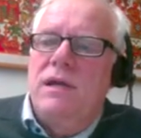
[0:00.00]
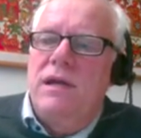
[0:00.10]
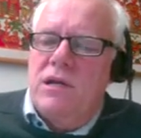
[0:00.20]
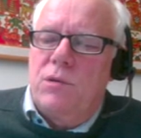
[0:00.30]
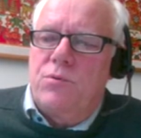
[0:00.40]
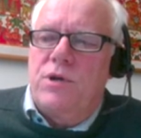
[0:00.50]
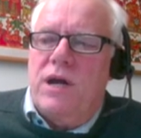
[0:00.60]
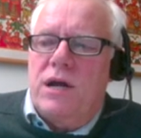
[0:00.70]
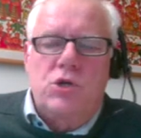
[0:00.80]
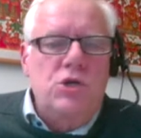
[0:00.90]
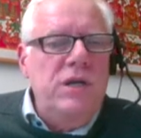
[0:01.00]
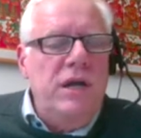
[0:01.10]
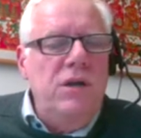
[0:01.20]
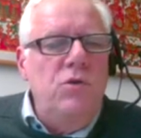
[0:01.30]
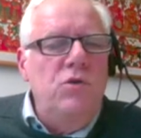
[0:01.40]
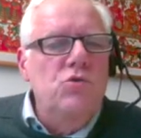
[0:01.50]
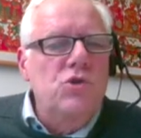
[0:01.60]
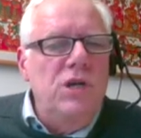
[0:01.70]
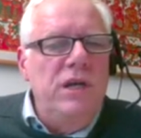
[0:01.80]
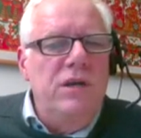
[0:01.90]
little production, and
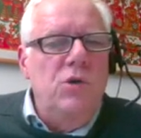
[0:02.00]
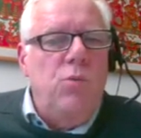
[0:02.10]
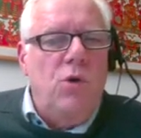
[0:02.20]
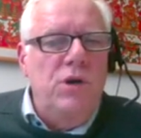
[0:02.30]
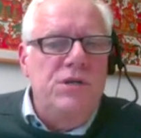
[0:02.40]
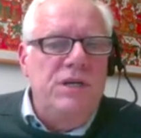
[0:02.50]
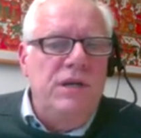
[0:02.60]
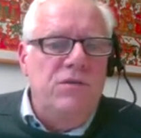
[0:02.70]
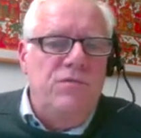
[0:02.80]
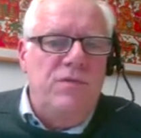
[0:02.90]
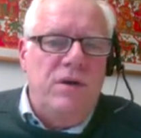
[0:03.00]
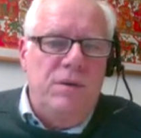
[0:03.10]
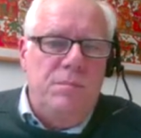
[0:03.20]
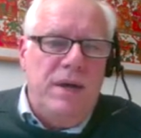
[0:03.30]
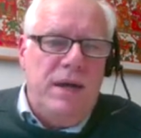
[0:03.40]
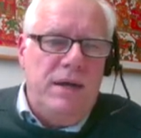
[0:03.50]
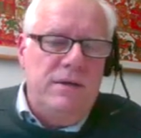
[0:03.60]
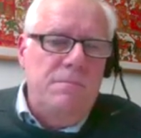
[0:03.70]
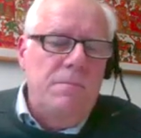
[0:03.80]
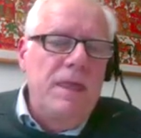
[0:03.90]
usually quality is very bad.
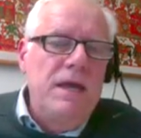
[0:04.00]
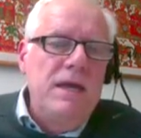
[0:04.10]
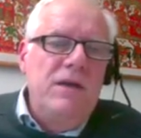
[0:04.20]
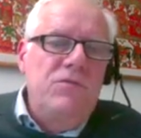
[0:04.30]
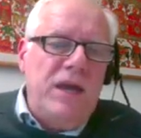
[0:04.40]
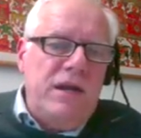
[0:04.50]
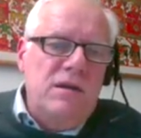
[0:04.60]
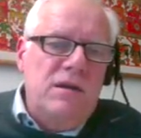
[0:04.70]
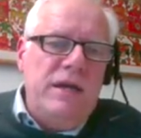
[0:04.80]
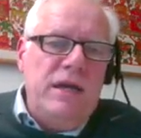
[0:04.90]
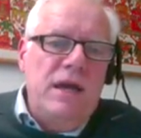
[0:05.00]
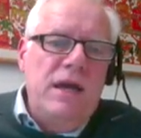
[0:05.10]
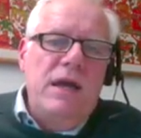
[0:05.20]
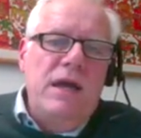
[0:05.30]
Secondly,